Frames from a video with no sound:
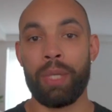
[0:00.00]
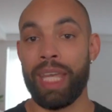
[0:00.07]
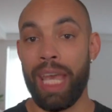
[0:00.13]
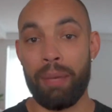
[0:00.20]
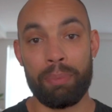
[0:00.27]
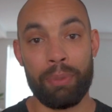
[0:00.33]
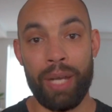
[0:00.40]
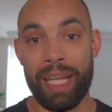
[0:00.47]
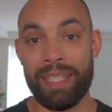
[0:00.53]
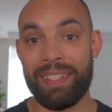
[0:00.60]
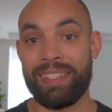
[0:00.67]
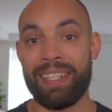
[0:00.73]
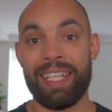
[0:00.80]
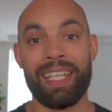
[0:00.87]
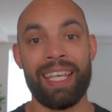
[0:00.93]
kept
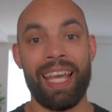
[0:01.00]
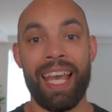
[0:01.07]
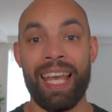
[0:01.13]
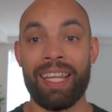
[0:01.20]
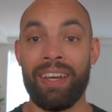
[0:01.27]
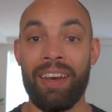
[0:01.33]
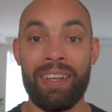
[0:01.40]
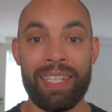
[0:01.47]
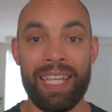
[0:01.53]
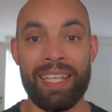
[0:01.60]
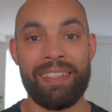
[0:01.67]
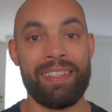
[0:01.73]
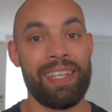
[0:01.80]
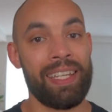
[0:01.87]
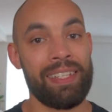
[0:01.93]
practicing, and on day
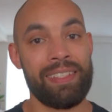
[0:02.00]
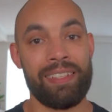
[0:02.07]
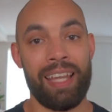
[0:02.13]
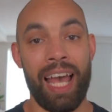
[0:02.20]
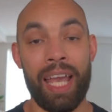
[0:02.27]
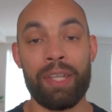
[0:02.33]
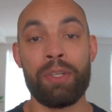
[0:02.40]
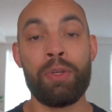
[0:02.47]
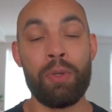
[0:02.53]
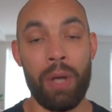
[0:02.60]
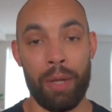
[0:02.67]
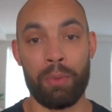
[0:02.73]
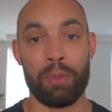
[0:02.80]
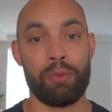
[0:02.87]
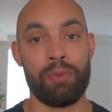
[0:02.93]
6 I knew
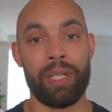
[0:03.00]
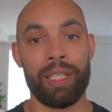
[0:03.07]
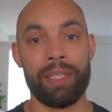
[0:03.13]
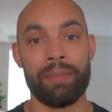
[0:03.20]
I was ready.